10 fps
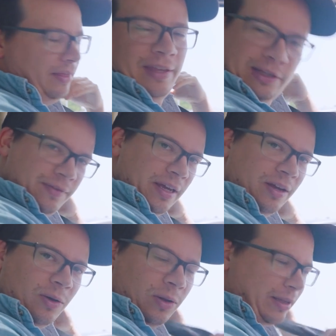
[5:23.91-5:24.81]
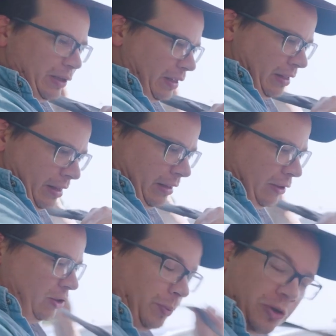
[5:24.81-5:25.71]
This vehicle is the
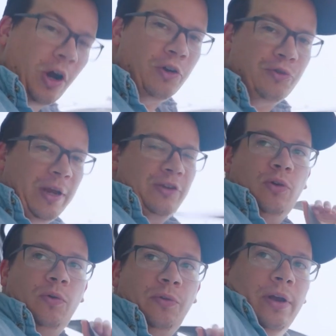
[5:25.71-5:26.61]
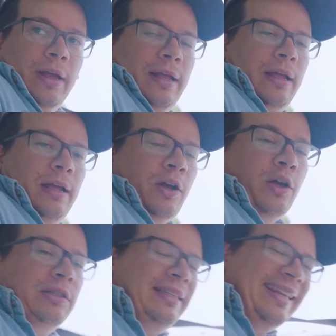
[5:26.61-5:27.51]
supercharged Range Rover.
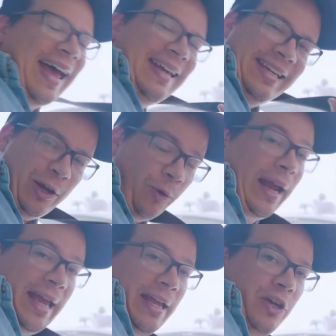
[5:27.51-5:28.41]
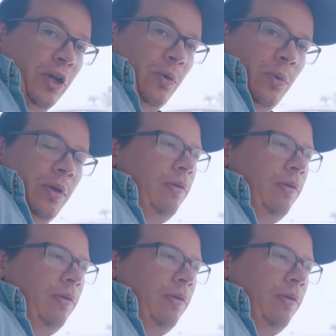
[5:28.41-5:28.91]
Cost 90 grand new.